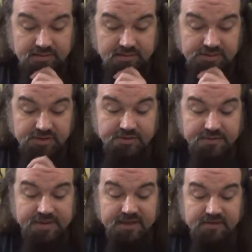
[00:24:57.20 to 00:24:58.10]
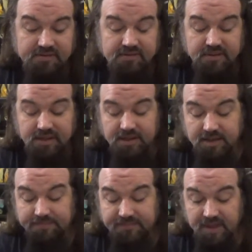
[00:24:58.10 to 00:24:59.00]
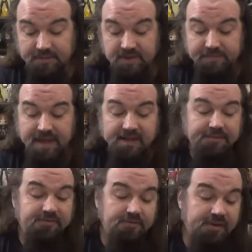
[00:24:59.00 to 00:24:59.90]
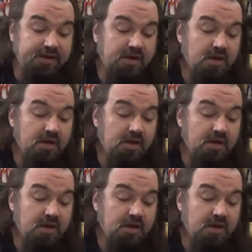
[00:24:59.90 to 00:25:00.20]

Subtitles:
Joe Gomez, and we get a backup story,